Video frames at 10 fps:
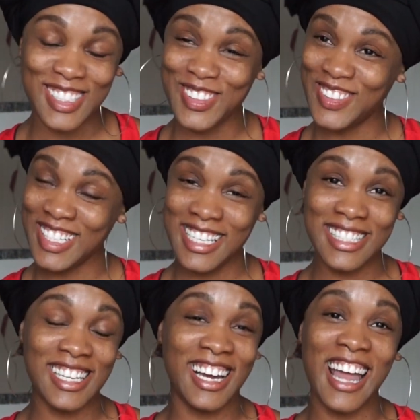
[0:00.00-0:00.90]
girl
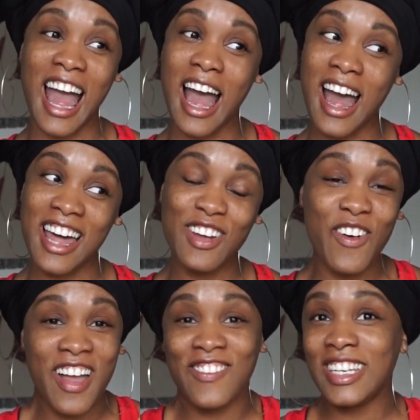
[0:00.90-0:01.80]
is. Like, I don't
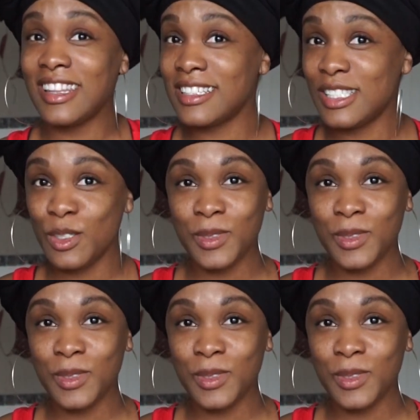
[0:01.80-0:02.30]
have anything to do